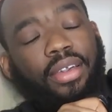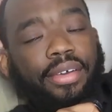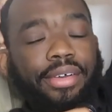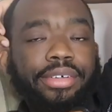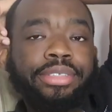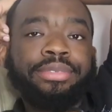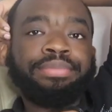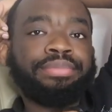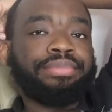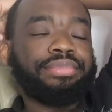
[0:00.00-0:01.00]
Oh.
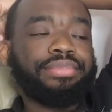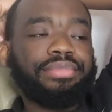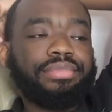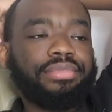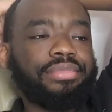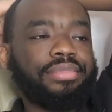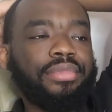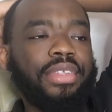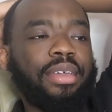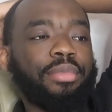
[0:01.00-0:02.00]

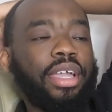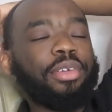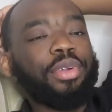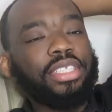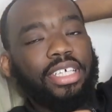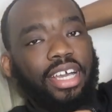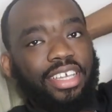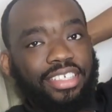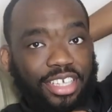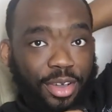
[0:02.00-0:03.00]
But anyways,
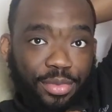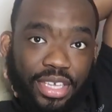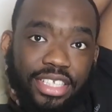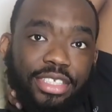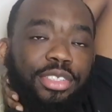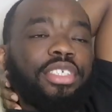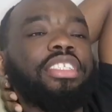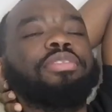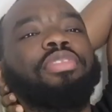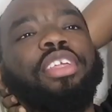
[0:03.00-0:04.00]
guys, I hope you guys
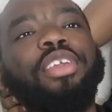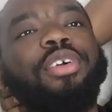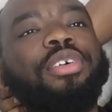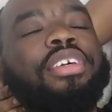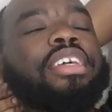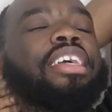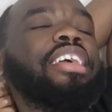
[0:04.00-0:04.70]
enjoyed this video.